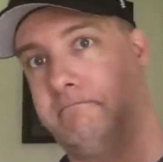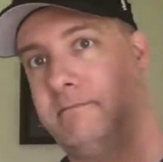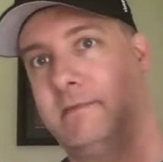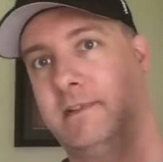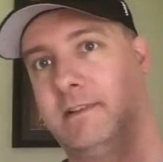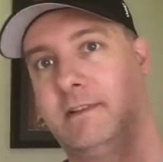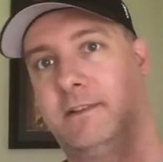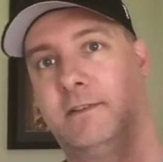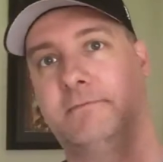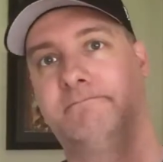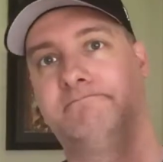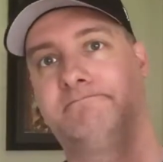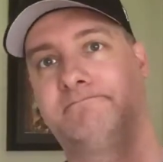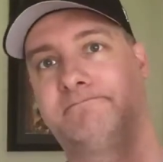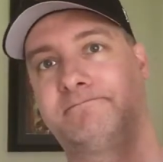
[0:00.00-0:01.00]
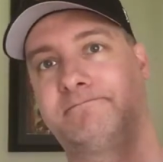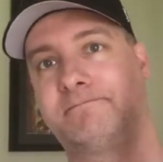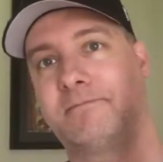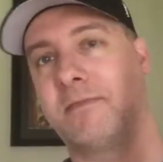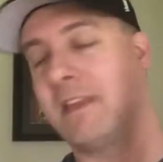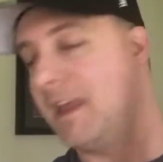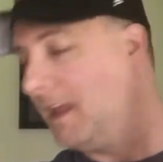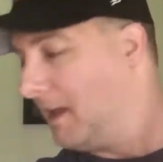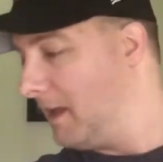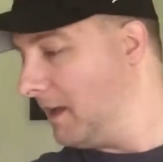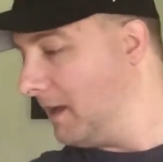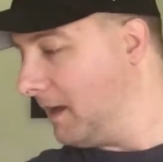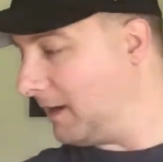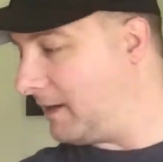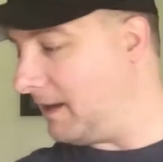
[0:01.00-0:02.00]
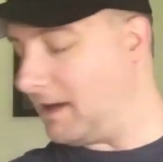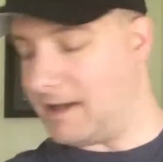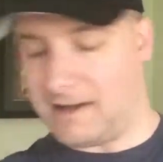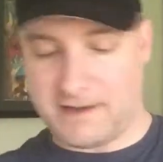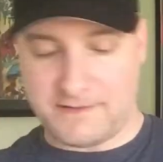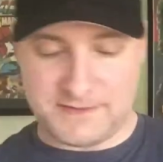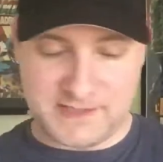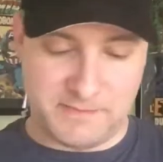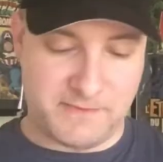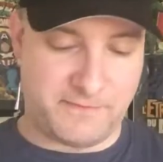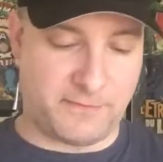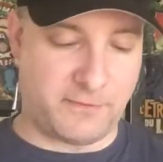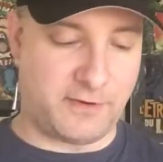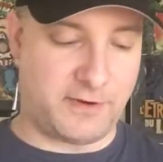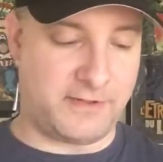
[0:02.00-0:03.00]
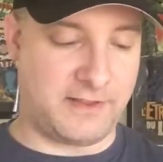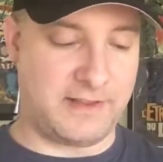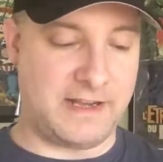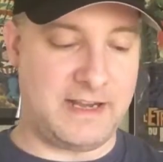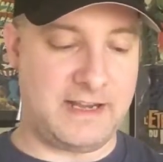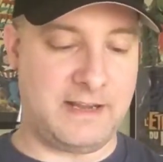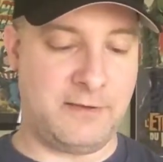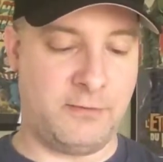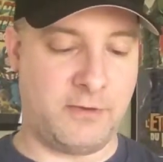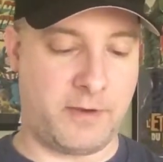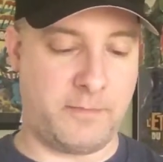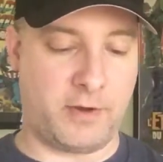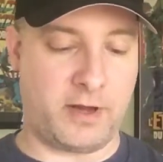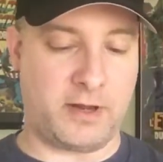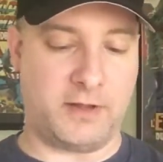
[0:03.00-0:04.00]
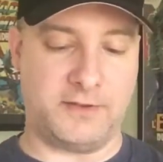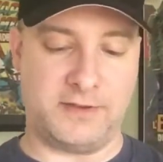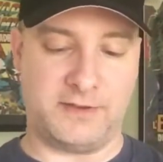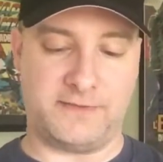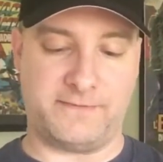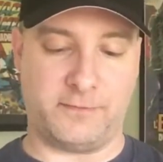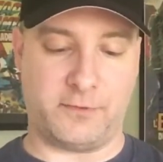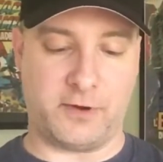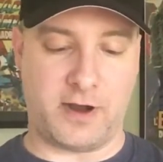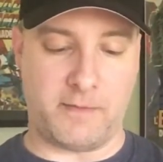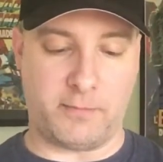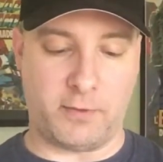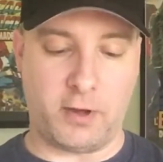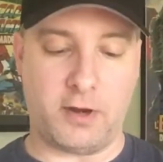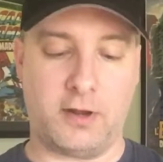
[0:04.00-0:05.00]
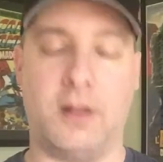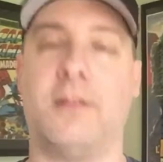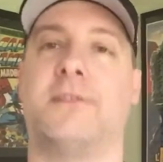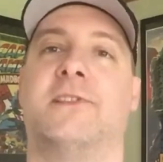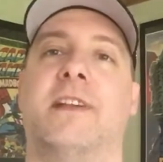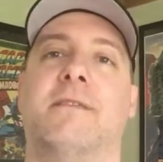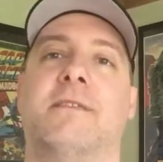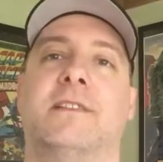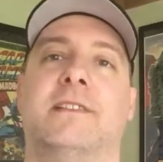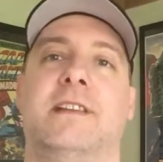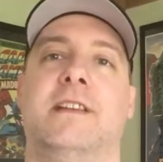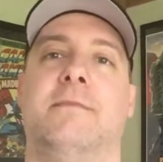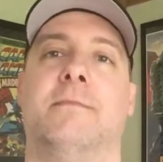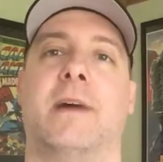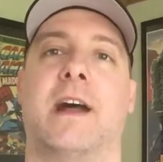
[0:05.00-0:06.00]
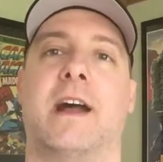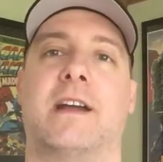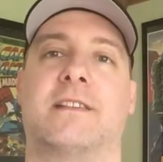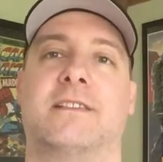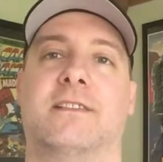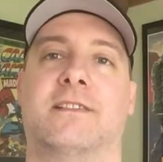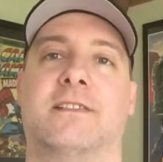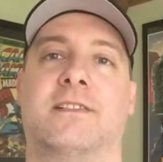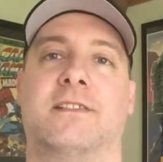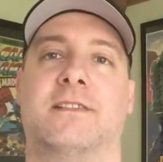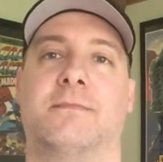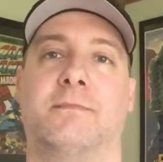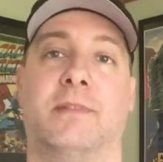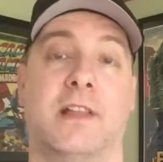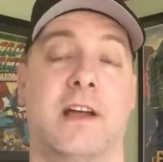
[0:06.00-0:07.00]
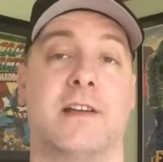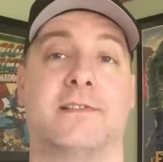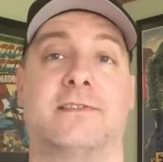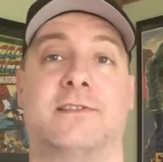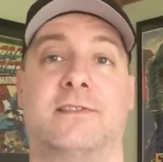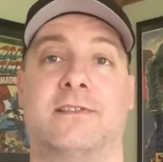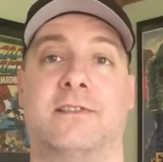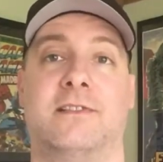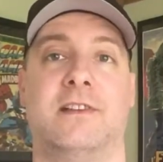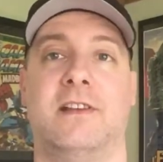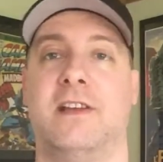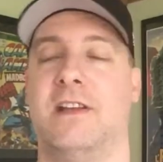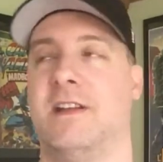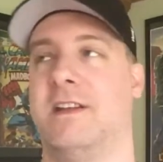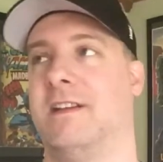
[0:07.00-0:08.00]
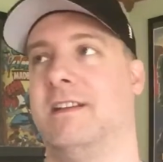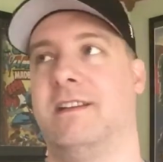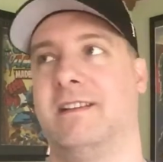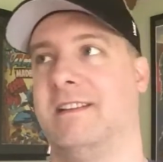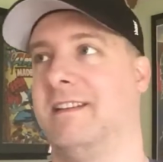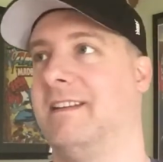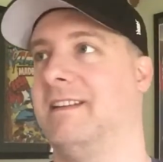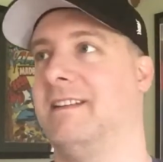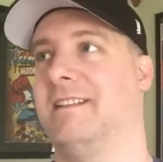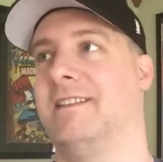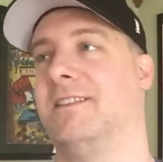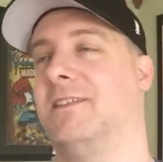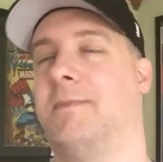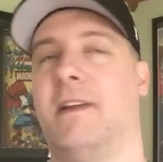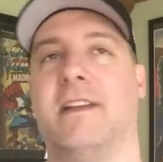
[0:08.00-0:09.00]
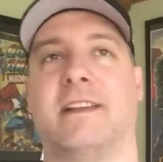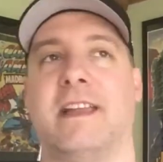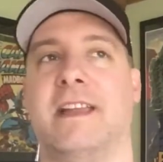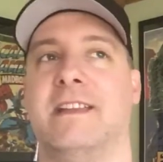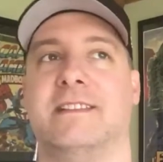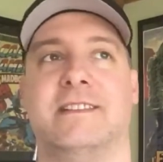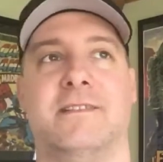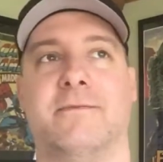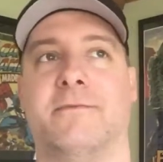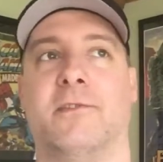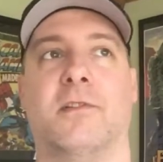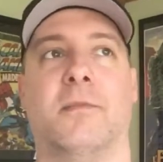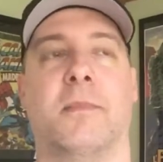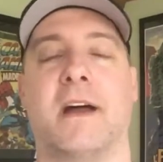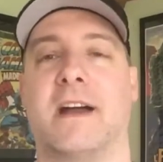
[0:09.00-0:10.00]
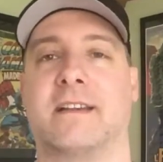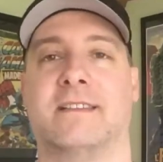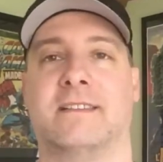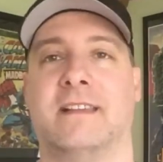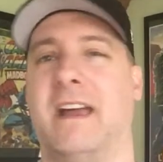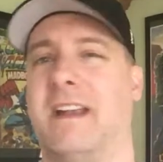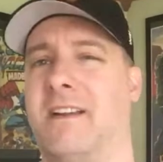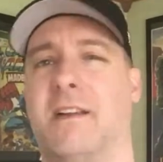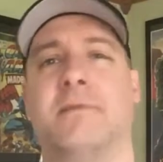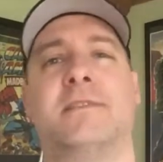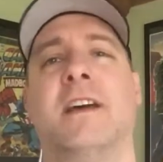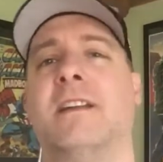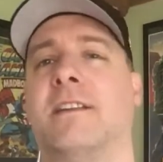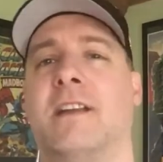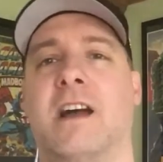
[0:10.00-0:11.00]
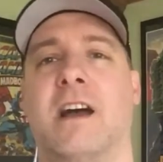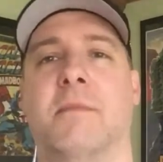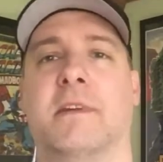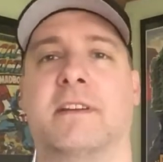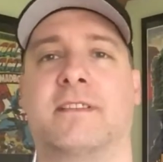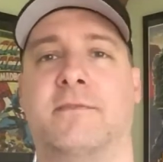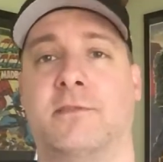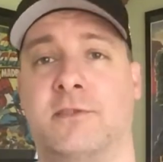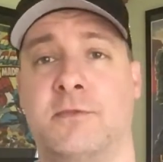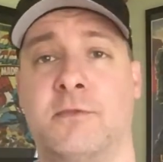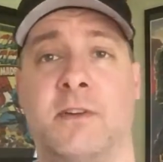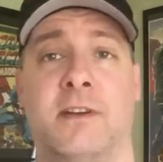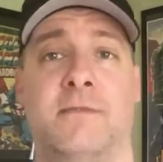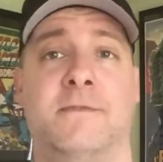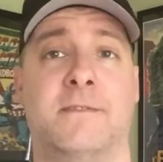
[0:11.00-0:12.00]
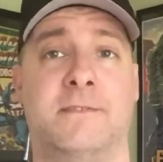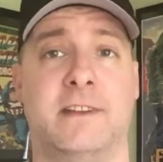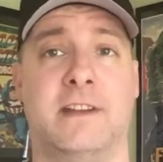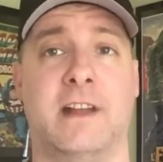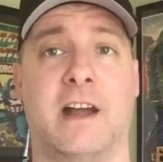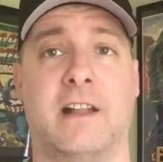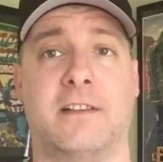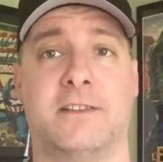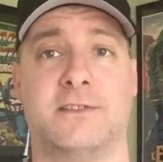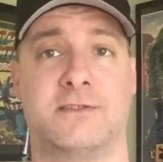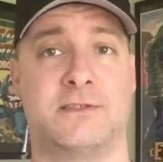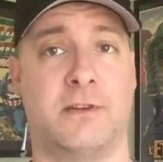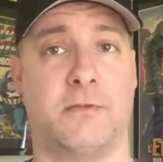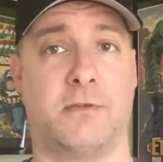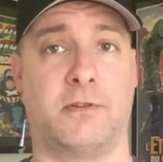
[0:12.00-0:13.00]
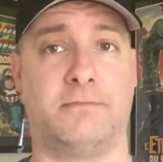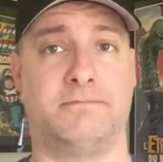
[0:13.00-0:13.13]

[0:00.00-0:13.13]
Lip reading: I don't know. Again, I've said before, the lady who I bought all these for, I bought all 17 boxes plus. So it's probably like 18 full boxes. I don't know, a ton of comics for $250 total.